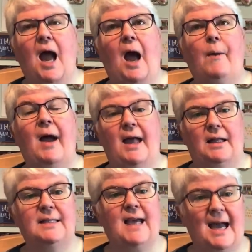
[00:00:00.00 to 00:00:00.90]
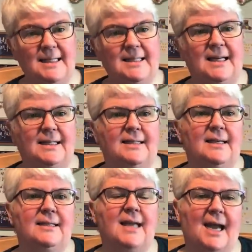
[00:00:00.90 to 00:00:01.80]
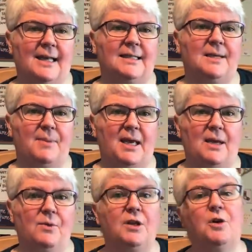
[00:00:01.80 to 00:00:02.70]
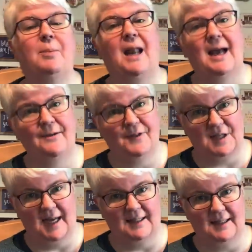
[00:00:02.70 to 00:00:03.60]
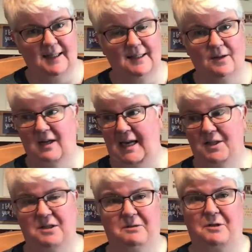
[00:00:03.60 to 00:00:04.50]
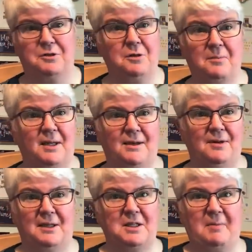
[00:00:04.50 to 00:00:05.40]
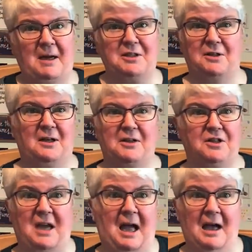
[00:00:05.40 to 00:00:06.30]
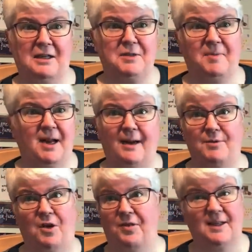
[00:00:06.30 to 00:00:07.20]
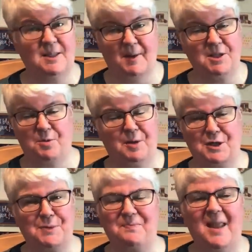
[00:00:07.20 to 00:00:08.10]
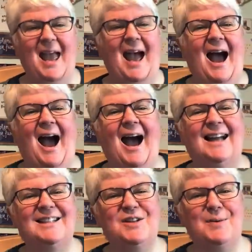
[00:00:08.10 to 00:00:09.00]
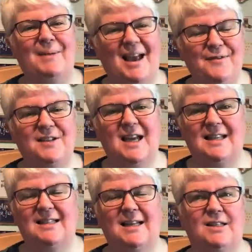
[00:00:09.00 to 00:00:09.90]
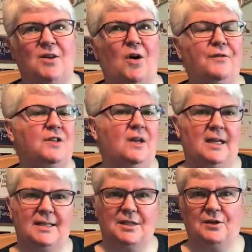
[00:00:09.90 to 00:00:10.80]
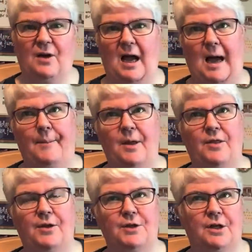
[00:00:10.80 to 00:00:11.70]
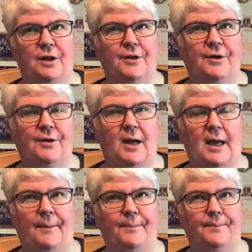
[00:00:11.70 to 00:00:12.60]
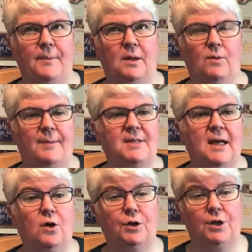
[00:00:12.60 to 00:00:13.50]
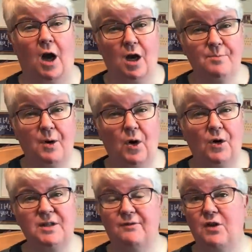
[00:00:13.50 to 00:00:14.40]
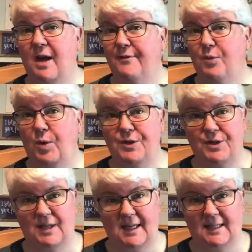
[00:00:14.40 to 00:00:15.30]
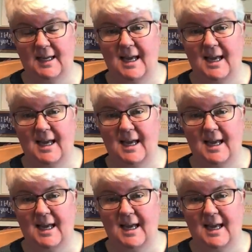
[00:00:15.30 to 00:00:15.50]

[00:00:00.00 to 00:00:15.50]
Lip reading: Well, test knits tend to be, well, you apply for test knits unless you're somebody really special and you get asked, but I'm not that special person. And you apply for test knits often on Instagram. There's another website called Yarn Pond. If you ever want to knit,